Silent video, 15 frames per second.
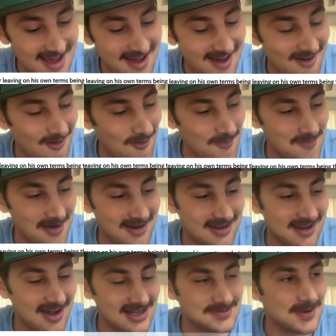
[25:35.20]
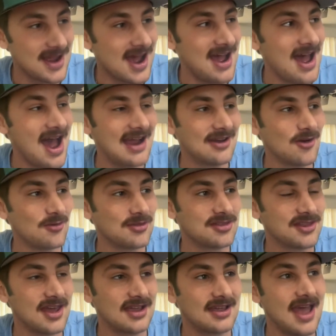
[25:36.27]
Oh my gosh. But I don't
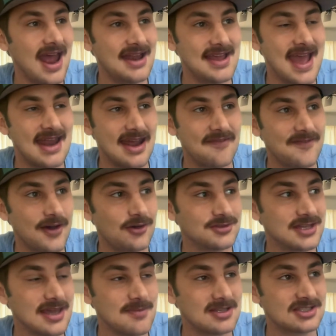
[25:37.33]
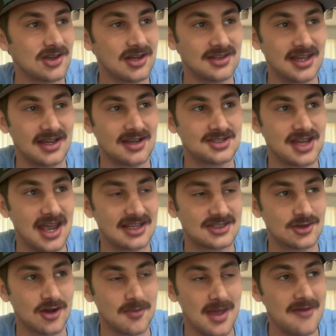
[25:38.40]
think any NFL team is going to take a chance
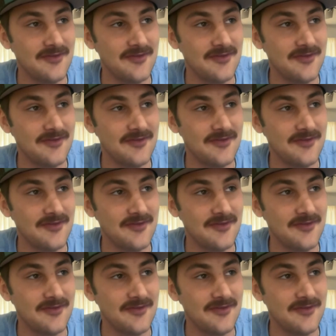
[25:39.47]
on him. If